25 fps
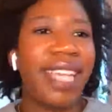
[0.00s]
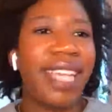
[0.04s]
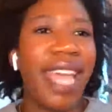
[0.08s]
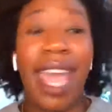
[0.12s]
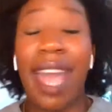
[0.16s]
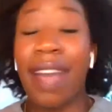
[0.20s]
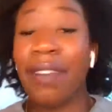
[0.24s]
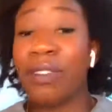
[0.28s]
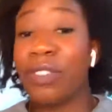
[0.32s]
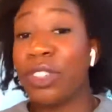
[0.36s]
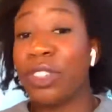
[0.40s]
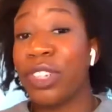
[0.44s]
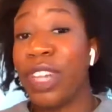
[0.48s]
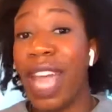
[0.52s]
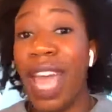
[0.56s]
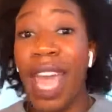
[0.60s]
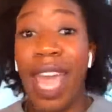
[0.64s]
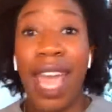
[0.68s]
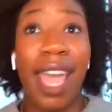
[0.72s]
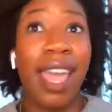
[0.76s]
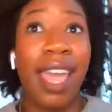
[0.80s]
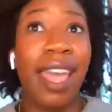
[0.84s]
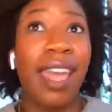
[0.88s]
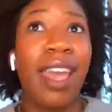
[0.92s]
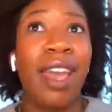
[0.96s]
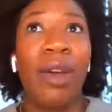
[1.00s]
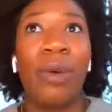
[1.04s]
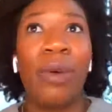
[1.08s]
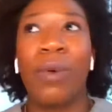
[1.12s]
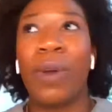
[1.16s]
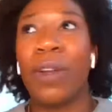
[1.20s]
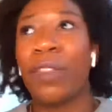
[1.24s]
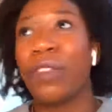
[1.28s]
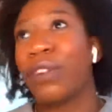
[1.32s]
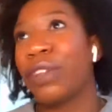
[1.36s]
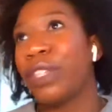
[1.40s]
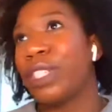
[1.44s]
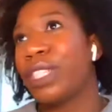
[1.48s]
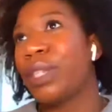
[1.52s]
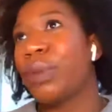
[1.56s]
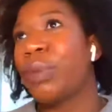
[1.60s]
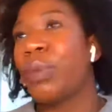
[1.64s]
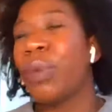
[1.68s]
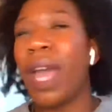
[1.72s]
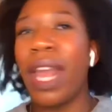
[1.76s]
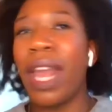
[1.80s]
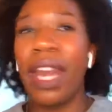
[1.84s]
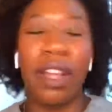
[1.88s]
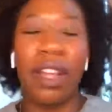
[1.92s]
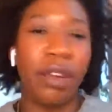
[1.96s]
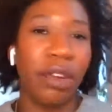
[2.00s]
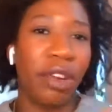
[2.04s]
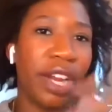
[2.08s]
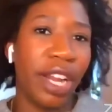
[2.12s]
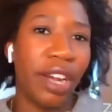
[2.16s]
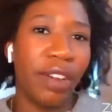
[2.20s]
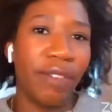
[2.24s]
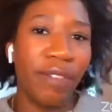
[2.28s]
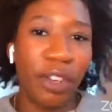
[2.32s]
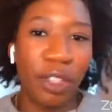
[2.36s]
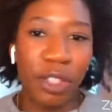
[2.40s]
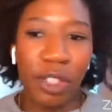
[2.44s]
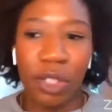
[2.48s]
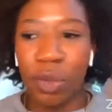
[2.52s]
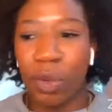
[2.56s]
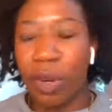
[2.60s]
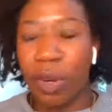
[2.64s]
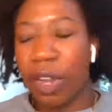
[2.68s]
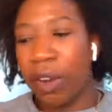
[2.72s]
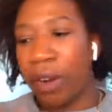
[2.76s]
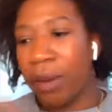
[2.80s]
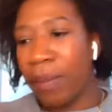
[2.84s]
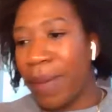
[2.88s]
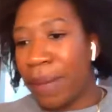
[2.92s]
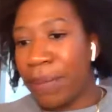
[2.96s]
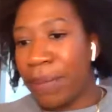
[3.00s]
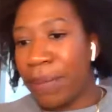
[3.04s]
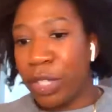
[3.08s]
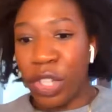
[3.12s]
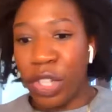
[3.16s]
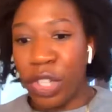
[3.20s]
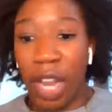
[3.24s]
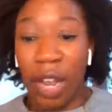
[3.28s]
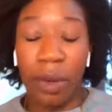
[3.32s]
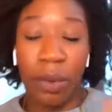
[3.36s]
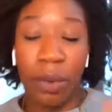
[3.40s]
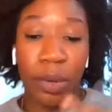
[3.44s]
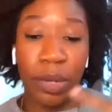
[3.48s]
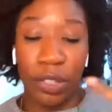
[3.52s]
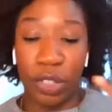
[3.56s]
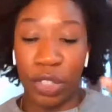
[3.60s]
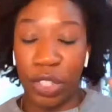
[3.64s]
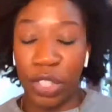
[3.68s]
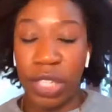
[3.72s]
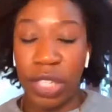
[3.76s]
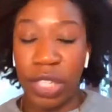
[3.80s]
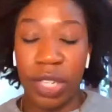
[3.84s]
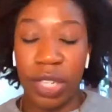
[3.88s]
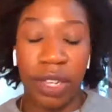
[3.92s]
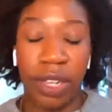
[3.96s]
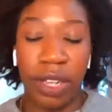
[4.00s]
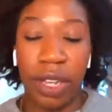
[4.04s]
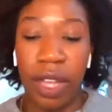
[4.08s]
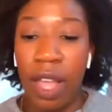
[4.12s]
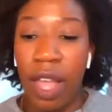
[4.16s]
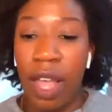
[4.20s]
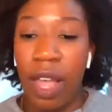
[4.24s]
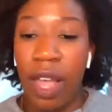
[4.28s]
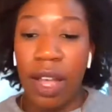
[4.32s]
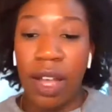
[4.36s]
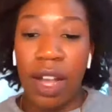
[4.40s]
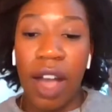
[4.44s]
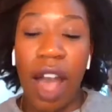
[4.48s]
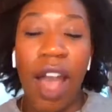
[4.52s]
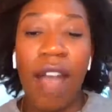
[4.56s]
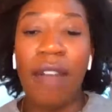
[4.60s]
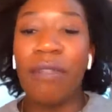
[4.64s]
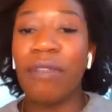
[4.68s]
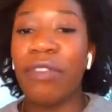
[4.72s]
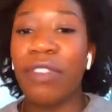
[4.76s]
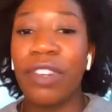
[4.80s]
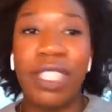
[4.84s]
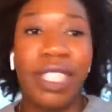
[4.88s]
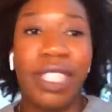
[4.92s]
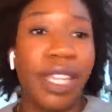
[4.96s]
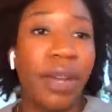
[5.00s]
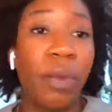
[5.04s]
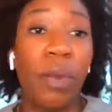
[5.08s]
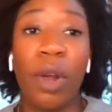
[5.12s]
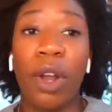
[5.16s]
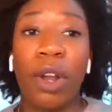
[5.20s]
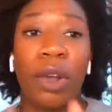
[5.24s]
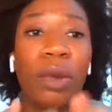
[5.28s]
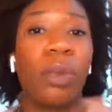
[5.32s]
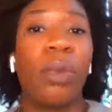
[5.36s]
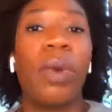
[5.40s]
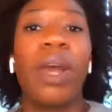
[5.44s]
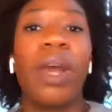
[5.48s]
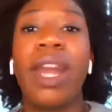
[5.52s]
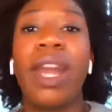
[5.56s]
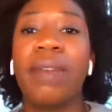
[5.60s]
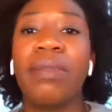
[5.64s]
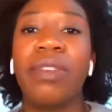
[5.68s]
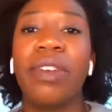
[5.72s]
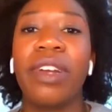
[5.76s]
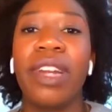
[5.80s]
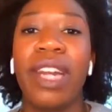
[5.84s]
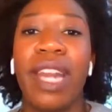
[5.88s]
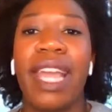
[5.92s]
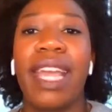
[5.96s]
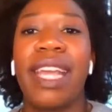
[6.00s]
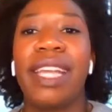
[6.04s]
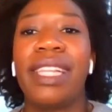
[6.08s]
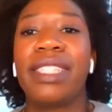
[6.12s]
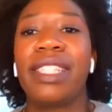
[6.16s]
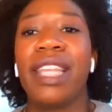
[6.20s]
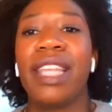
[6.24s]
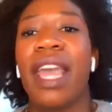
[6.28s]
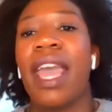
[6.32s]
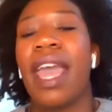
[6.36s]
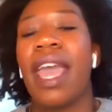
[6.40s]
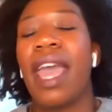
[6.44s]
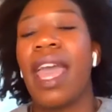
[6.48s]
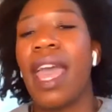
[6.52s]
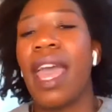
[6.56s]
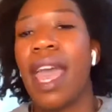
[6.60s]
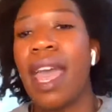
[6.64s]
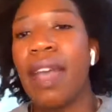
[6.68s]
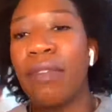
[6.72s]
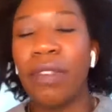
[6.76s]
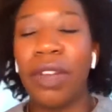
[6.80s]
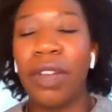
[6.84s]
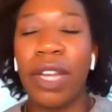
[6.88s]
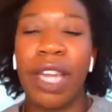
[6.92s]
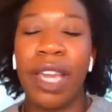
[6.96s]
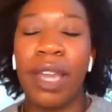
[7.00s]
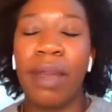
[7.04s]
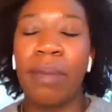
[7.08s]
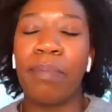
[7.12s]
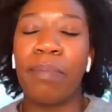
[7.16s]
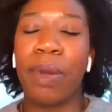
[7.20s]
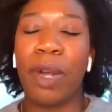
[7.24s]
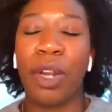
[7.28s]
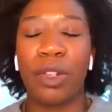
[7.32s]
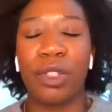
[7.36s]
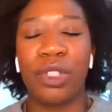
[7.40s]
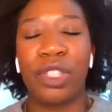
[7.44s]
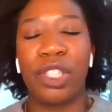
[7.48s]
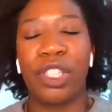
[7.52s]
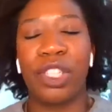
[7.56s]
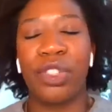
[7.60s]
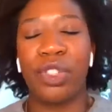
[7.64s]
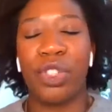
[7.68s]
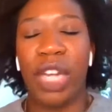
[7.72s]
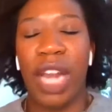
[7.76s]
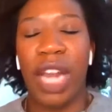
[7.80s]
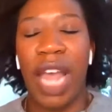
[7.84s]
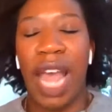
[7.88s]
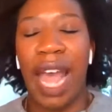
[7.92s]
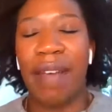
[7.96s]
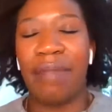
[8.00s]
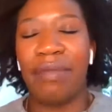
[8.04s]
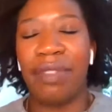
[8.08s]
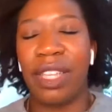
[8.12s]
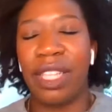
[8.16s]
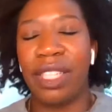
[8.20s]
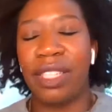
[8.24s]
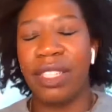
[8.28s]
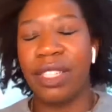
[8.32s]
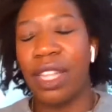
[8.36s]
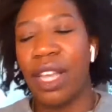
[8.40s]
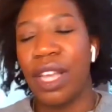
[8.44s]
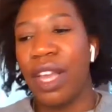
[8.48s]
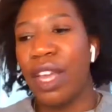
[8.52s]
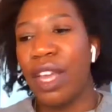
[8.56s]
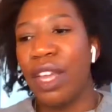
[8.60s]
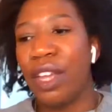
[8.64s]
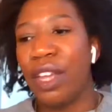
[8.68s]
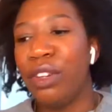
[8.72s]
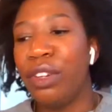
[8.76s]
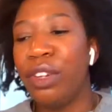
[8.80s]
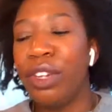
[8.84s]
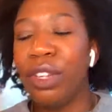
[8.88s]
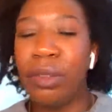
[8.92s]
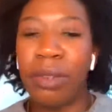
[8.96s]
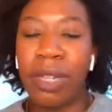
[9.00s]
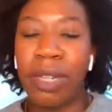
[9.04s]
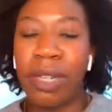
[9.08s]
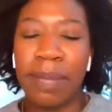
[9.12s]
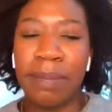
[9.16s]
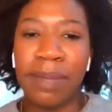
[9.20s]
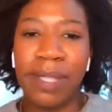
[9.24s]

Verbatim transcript: day after day, whether it's a wedding or an anniversary or a baby shower or just a conference at work, whatever it is, every person should have this new